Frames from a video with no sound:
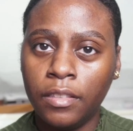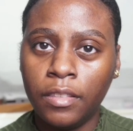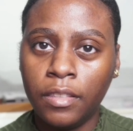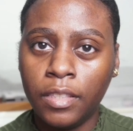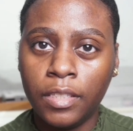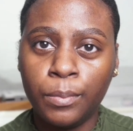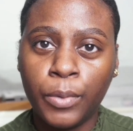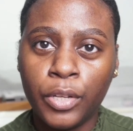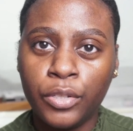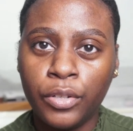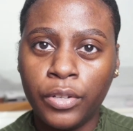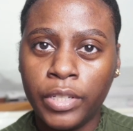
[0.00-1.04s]
This
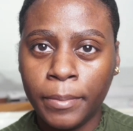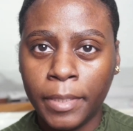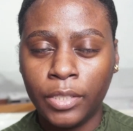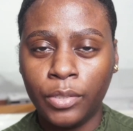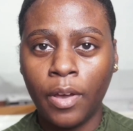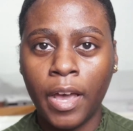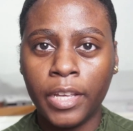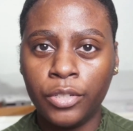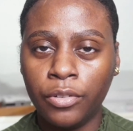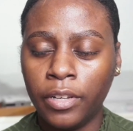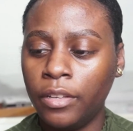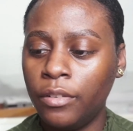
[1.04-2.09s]
bronzer is meant to
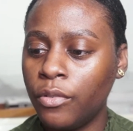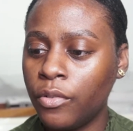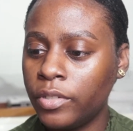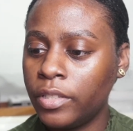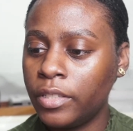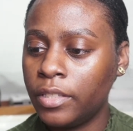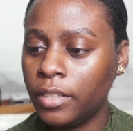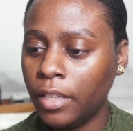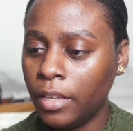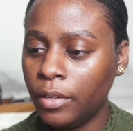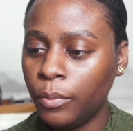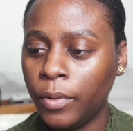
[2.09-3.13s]
hydrate and nourish the
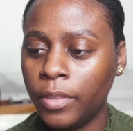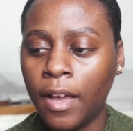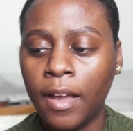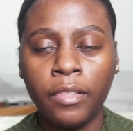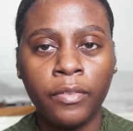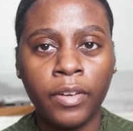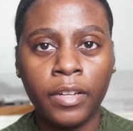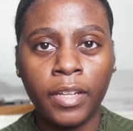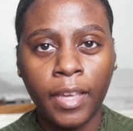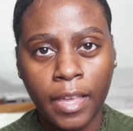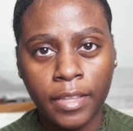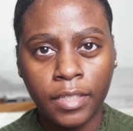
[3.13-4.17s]
skin with hyaluronic
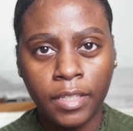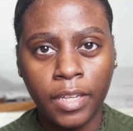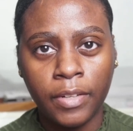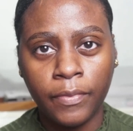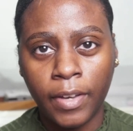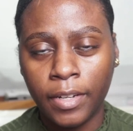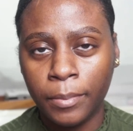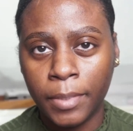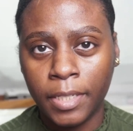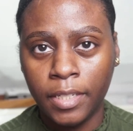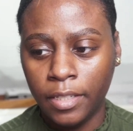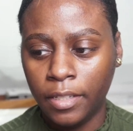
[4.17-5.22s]
acid and vitamin E.